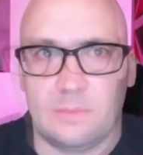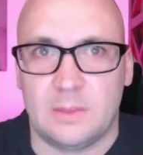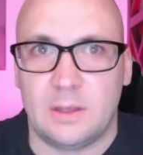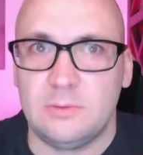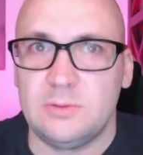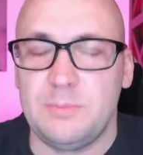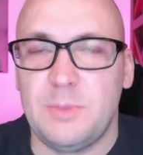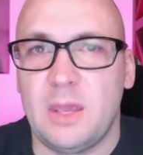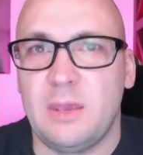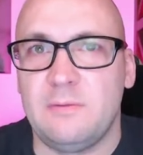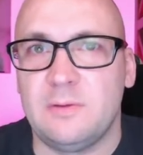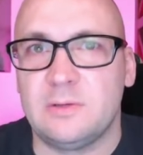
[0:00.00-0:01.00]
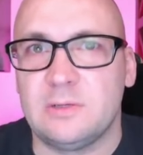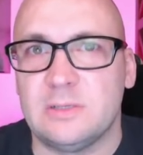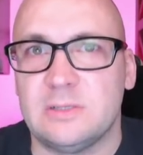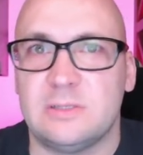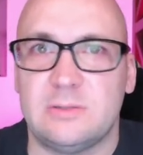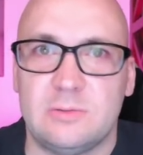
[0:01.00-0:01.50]
Now the behavior
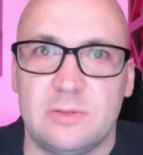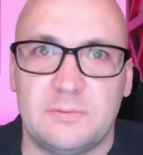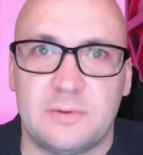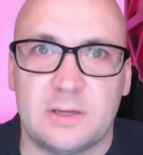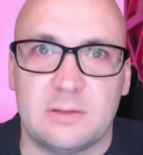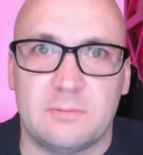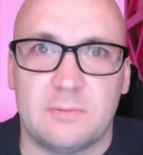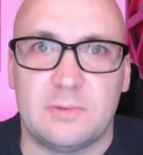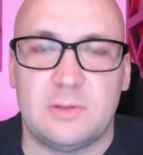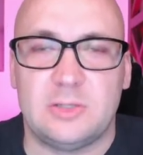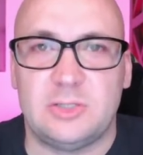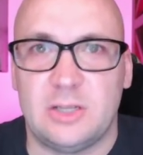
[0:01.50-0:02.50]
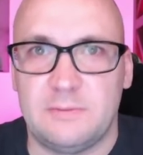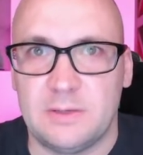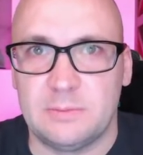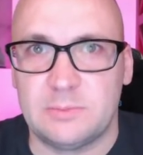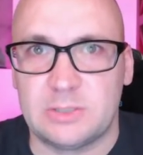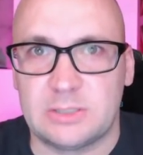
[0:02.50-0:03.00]
is unified with the
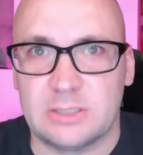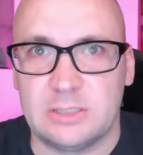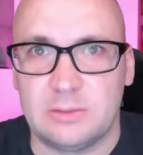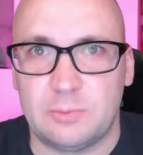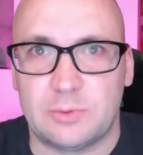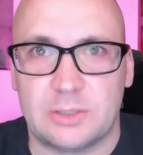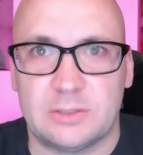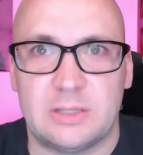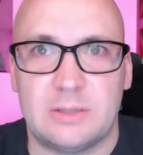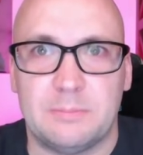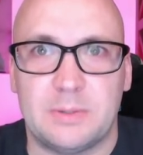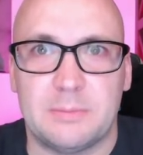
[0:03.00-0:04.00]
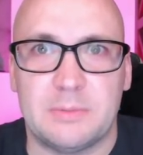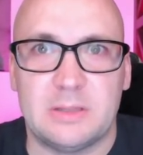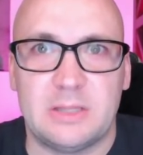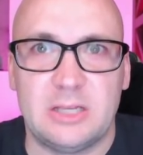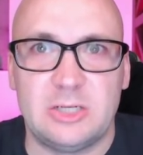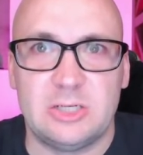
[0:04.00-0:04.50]
JVM target, where the
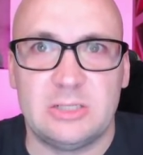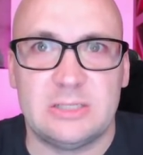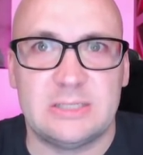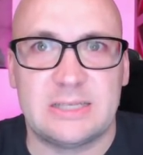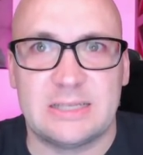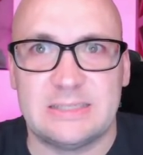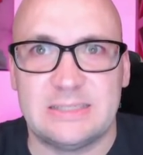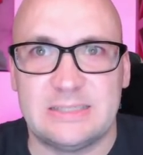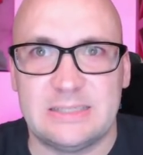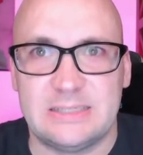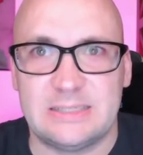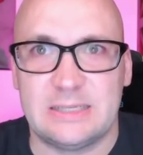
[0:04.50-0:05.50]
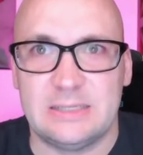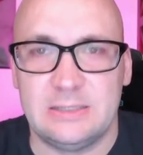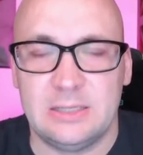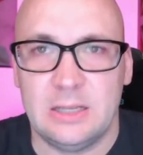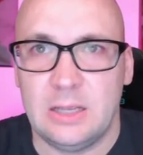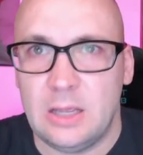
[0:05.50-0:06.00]
implementation is consistent